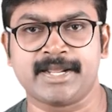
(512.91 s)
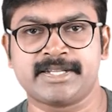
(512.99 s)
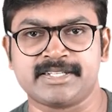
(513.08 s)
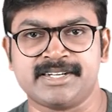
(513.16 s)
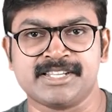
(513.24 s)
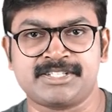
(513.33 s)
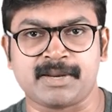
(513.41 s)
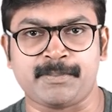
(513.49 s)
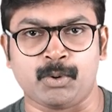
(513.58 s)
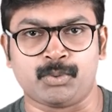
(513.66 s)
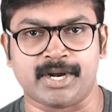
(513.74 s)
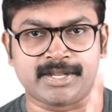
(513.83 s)
It's
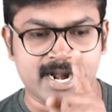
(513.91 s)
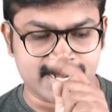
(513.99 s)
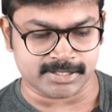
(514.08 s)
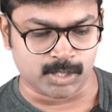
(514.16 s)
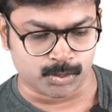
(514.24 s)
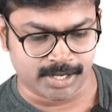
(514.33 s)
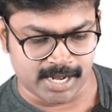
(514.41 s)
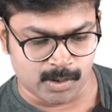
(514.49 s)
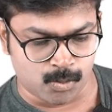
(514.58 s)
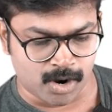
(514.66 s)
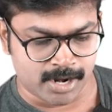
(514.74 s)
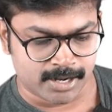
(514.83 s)
distributed. That is the key
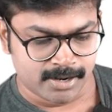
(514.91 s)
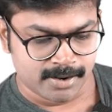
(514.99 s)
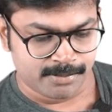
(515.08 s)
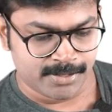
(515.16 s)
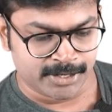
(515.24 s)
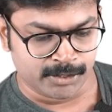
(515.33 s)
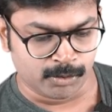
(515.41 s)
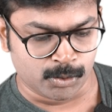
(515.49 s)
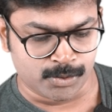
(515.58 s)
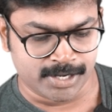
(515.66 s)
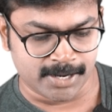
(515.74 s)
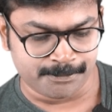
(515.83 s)
word that you'll
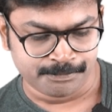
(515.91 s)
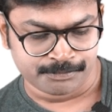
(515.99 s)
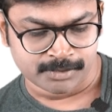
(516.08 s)
note here.